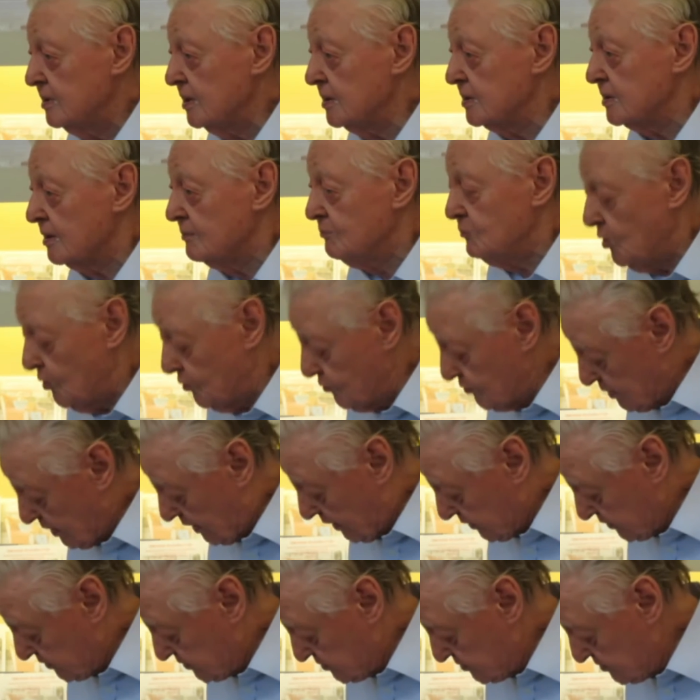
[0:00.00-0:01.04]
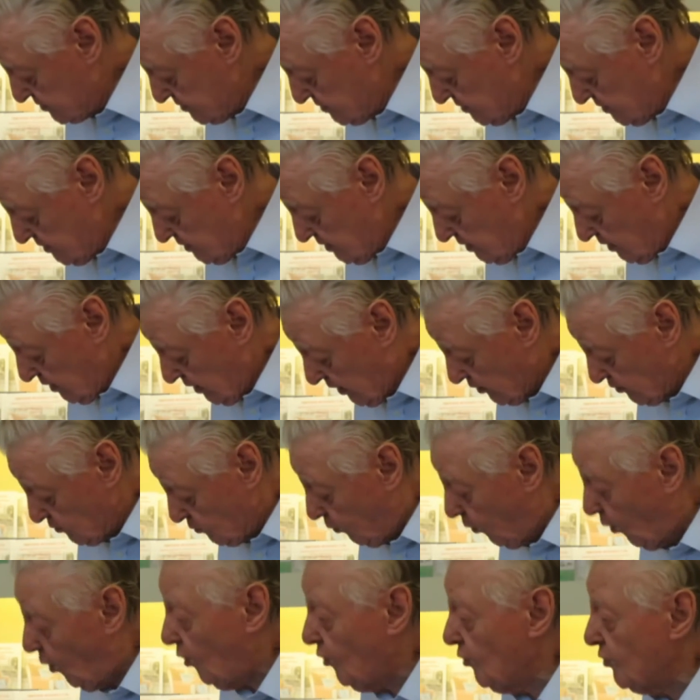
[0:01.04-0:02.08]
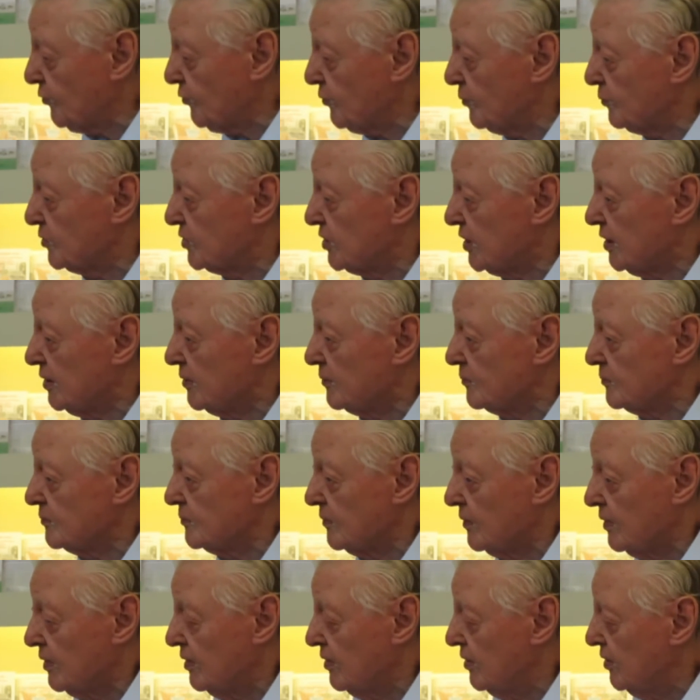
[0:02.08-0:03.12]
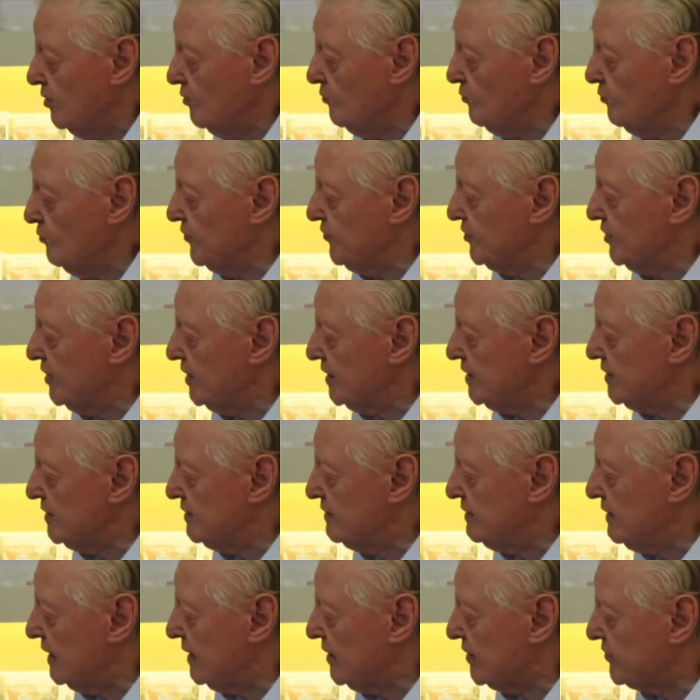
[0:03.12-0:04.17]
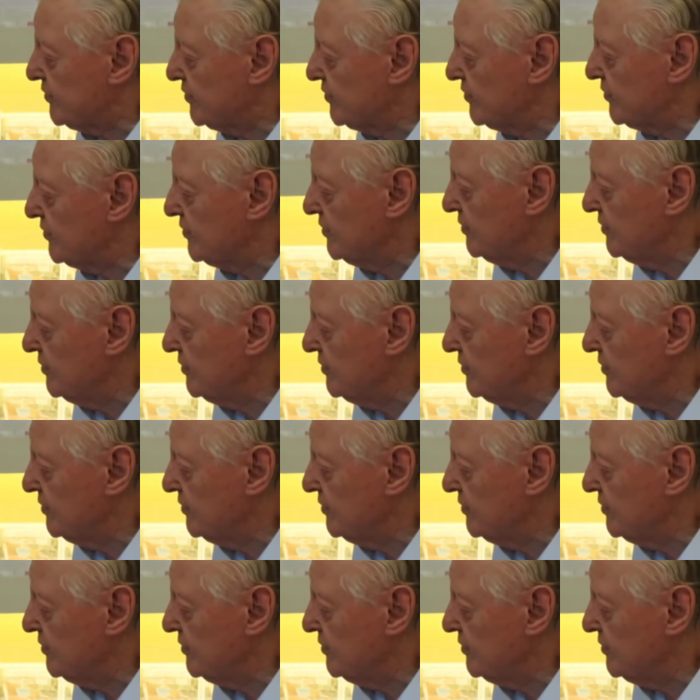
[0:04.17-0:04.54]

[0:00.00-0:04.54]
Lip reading: in the moonlight, and warned him with her death.